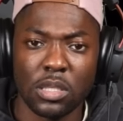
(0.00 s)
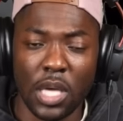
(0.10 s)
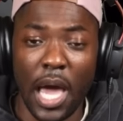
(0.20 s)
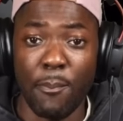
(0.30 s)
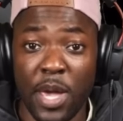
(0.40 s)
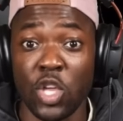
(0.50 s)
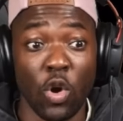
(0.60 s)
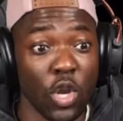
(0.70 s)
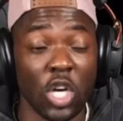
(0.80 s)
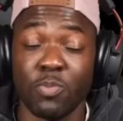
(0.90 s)
Yeah, me,
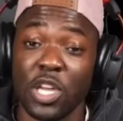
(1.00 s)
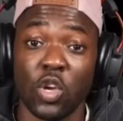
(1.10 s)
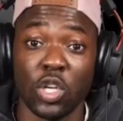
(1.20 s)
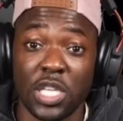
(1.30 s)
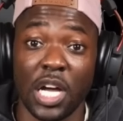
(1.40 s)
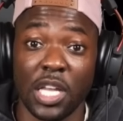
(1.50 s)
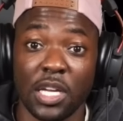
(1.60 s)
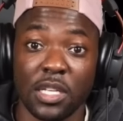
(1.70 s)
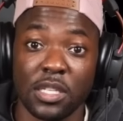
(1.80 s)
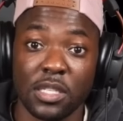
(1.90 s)
you. No, it's me, you, yes.
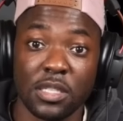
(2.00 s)
and Dylan.